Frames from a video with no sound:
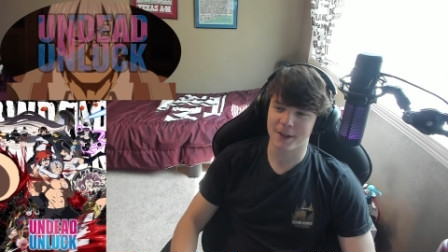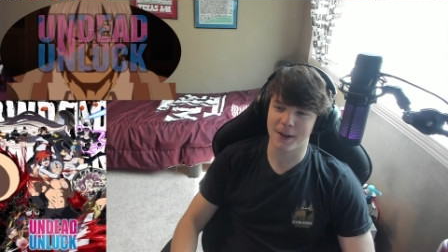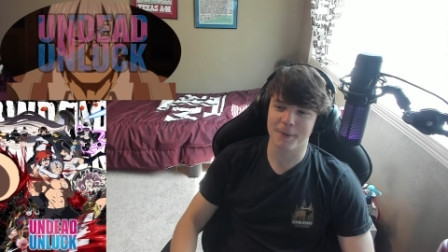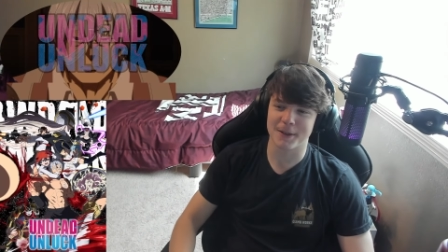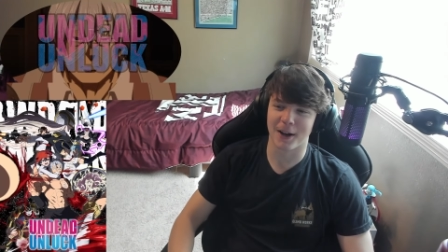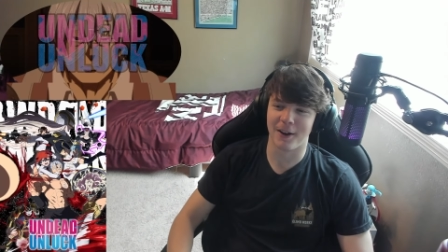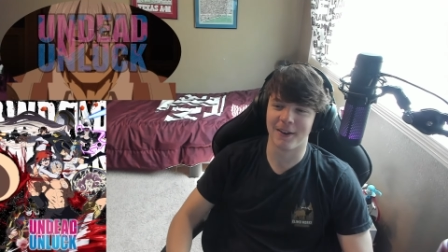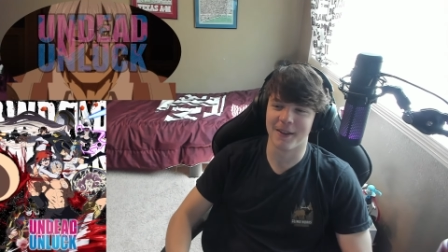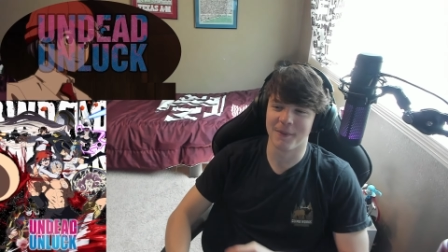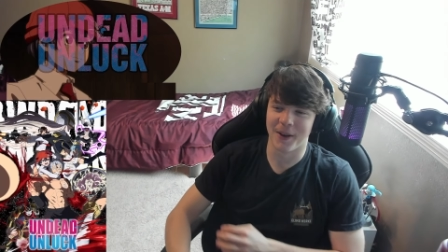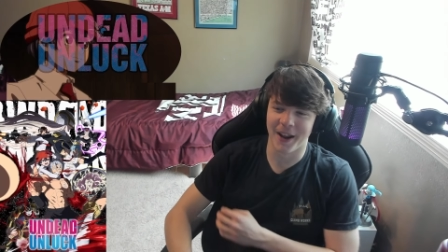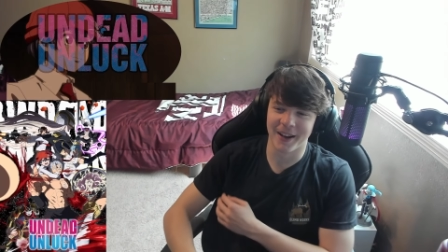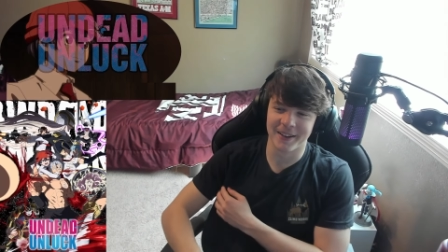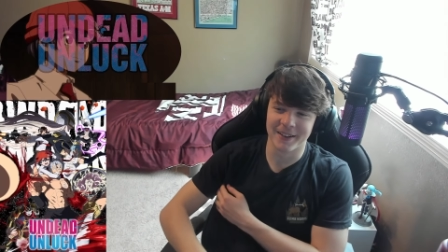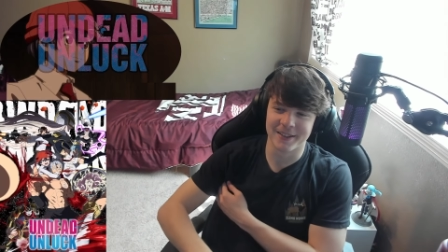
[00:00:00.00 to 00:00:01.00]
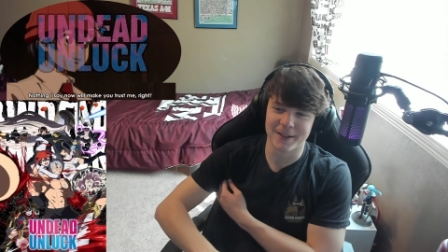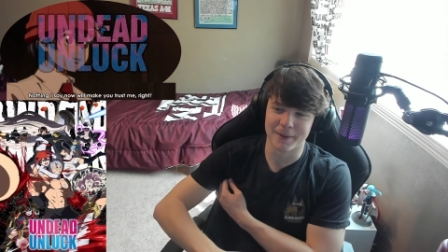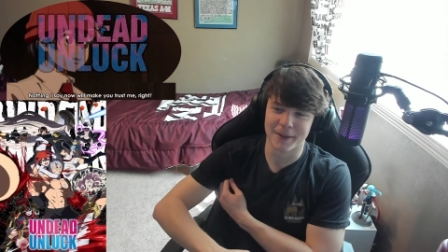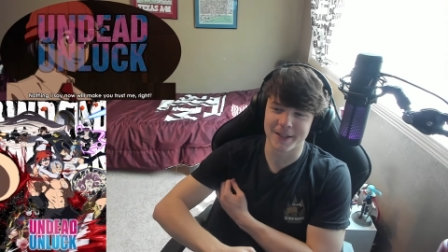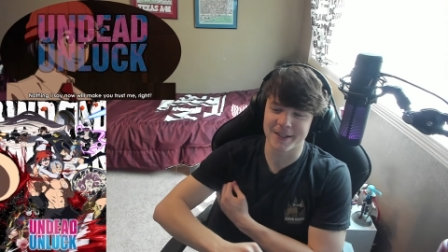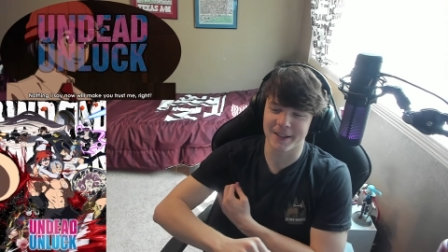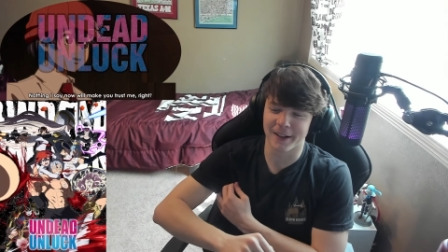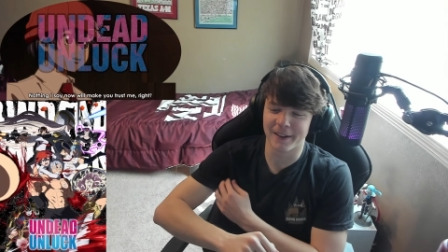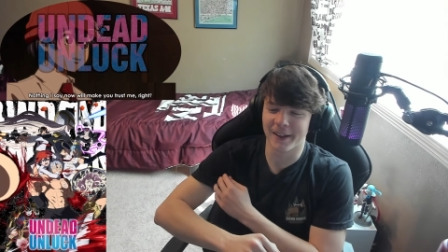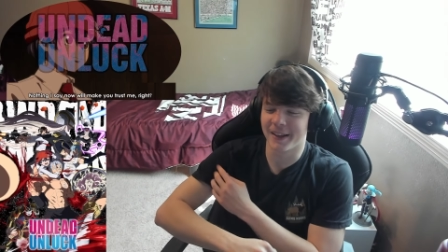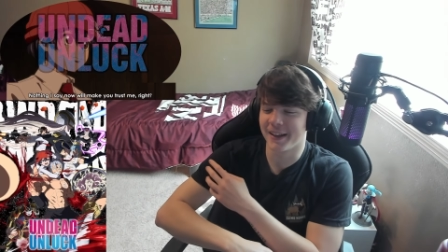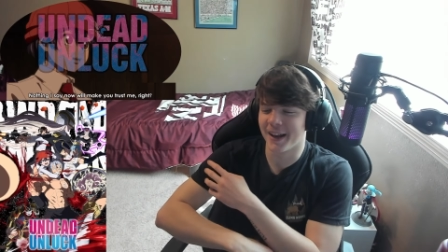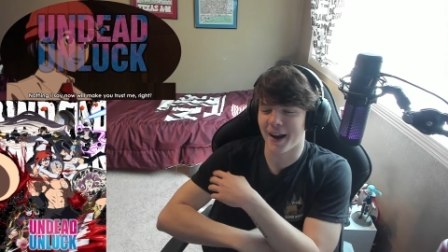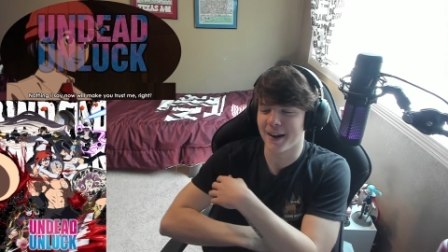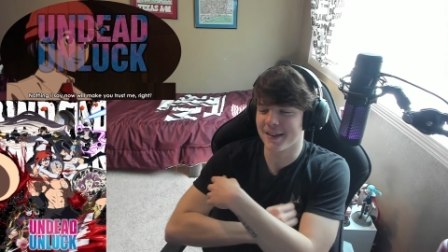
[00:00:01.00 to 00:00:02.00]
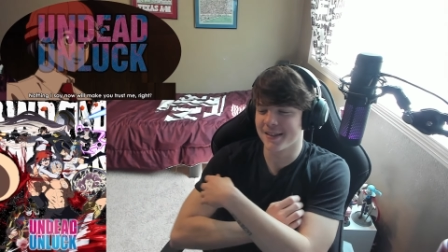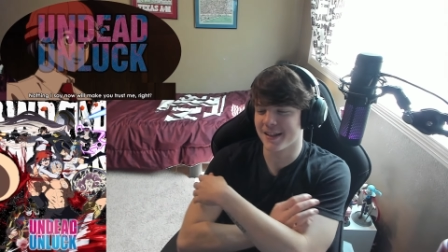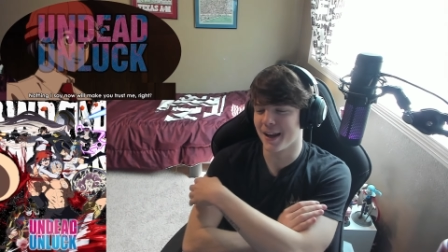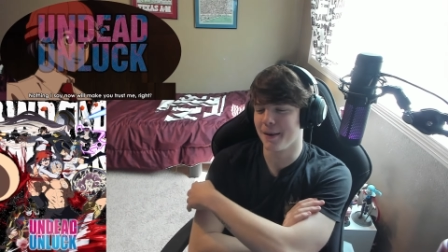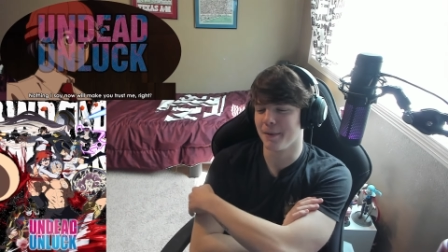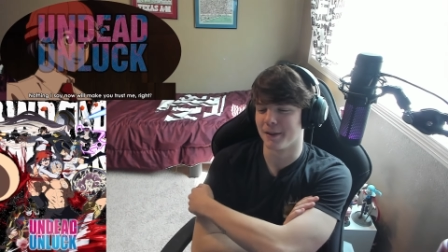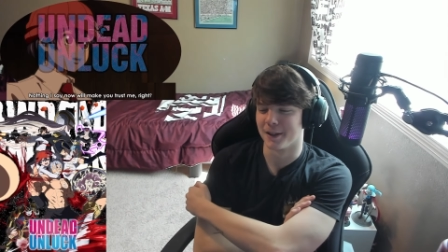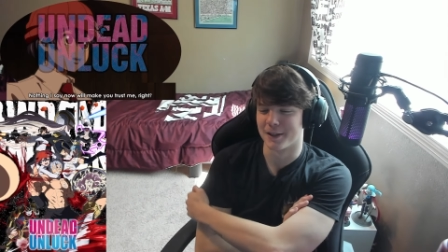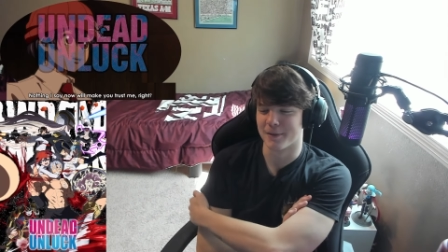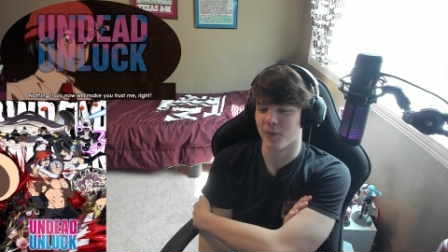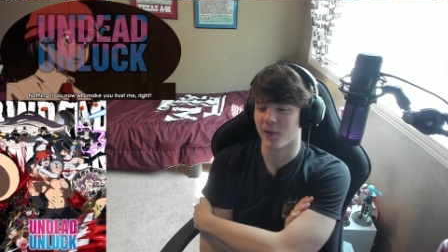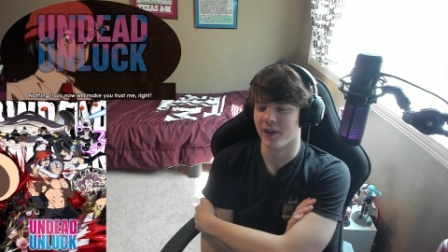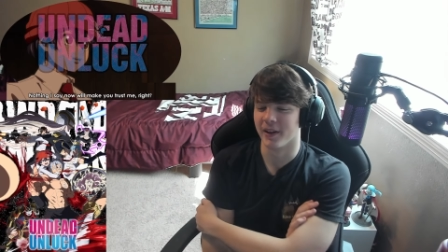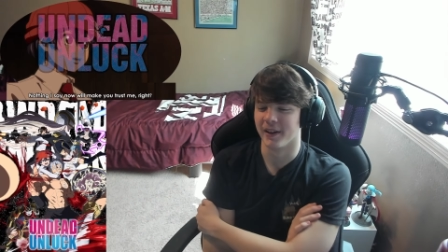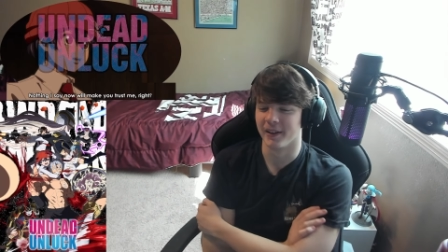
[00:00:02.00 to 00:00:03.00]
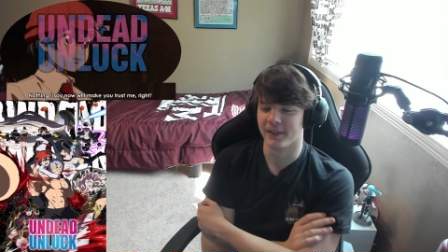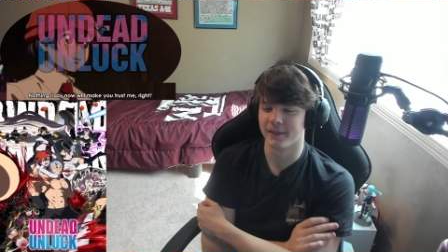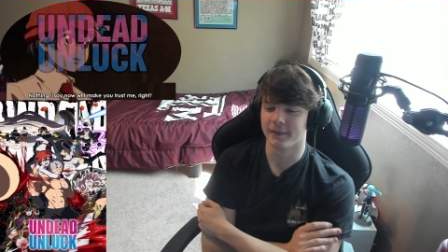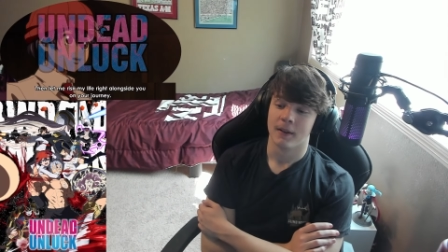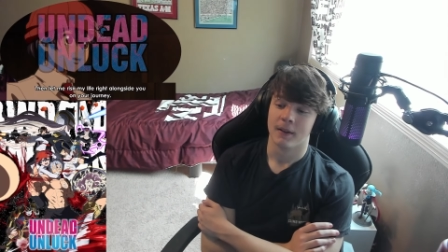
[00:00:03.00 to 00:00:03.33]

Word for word: keeps calling him Andy too. That's clearly not his name at this point.